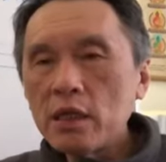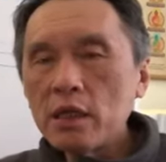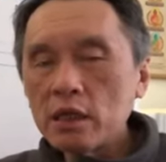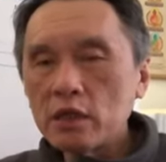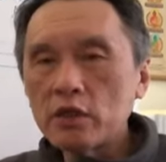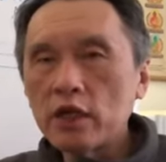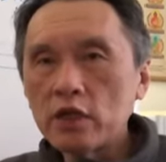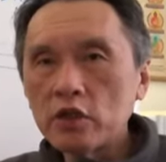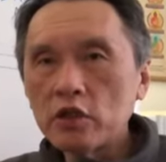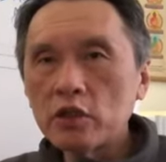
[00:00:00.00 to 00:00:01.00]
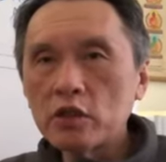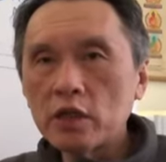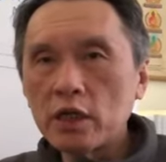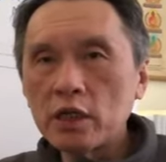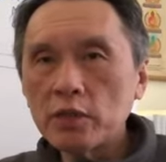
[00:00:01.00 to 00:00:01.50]
in traditional
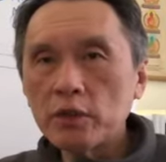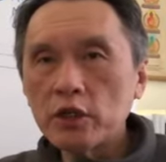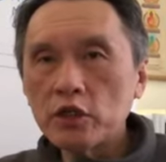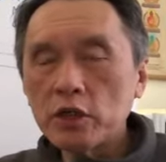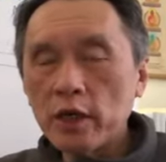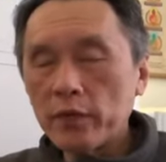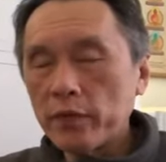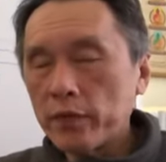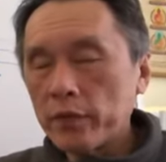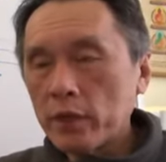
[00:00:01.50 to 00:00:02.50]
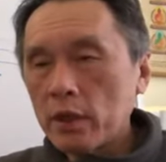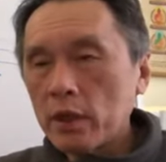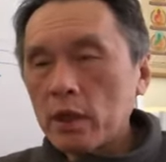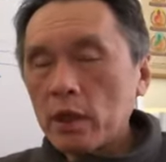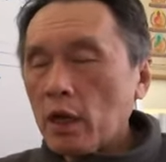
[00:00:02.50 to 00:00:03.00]
Chinese martial art
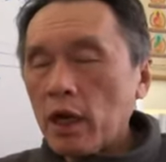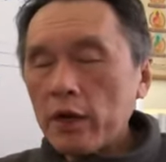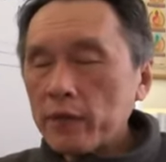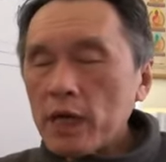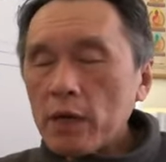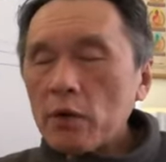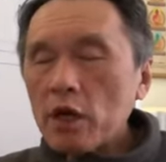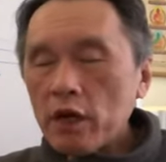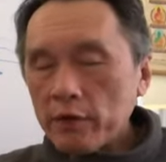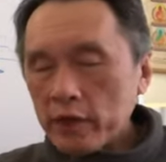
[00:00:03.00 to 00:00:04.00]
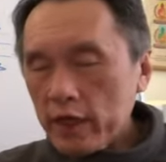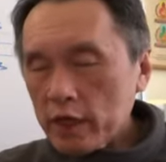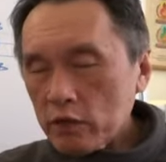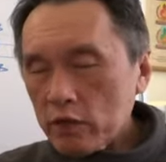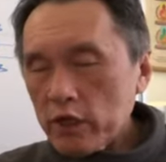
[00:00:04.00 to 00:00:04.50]
have never had an
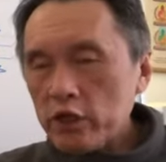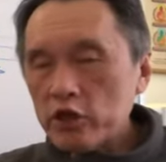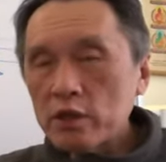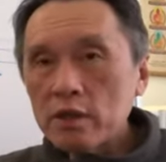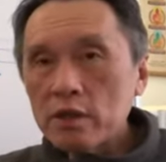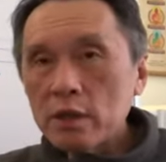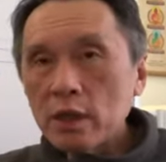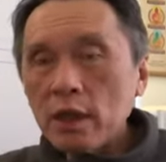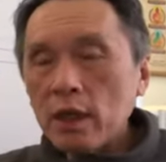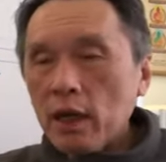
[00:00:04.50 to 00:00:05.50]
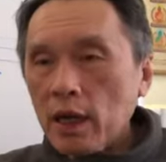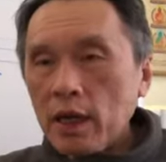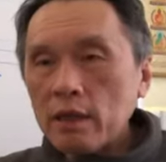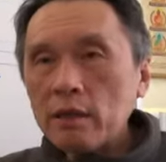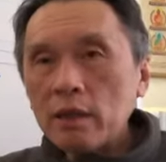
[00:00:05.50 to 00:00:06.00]
education
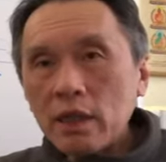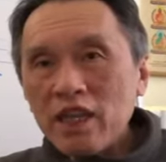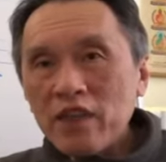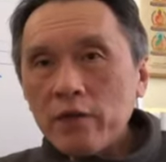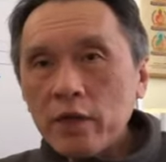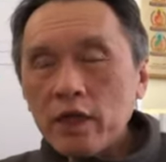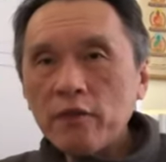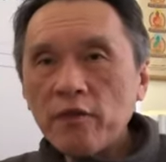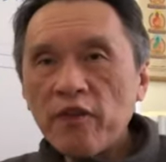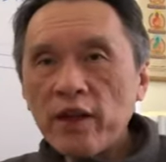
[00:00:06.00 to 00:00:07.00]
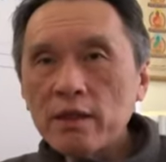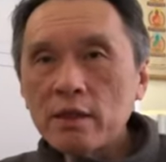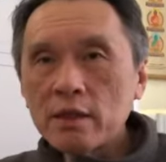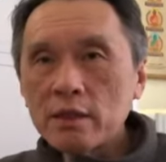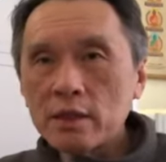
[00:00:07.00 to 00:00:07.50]
and living in
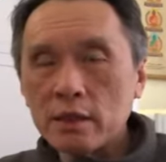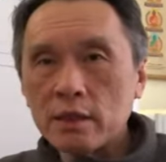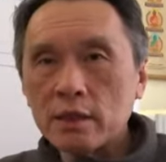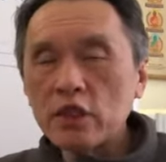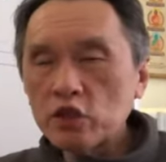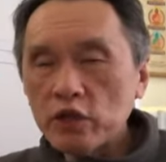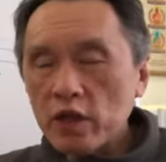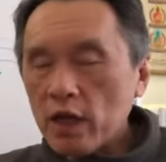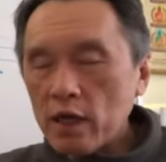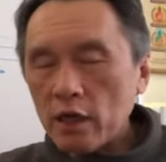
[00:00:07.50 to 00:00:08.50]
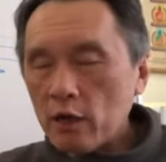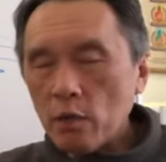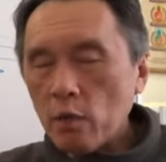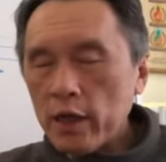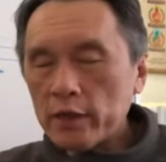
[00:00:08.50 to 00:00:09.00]
fantasy, disregard of
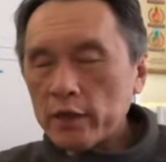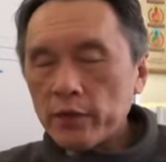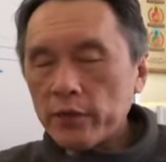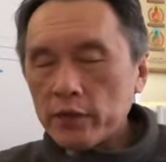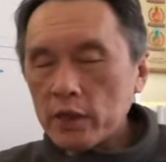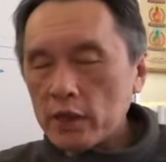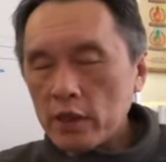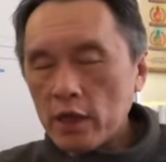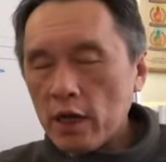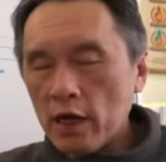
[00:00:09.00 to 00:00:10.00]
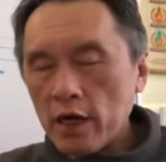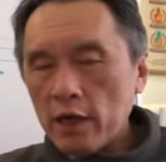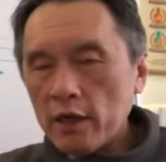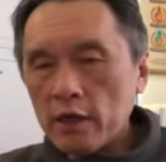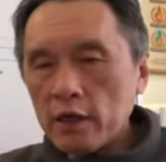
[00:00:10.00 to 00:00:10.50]
what the
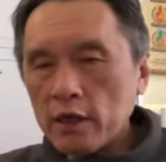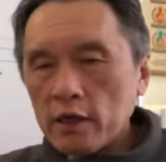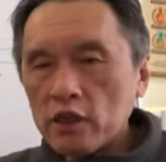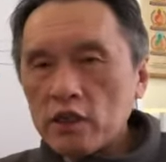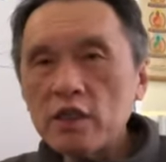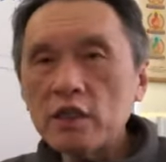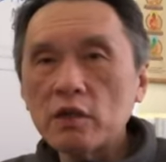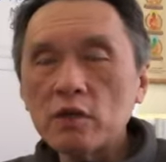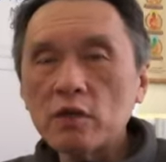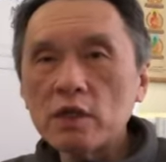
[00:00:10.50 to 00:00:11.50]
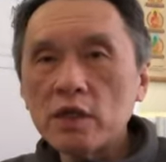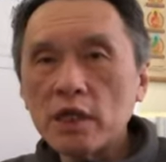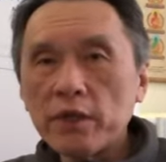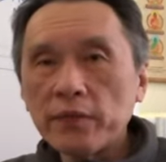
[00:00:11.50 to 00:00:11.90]
Xi Xiaodong said.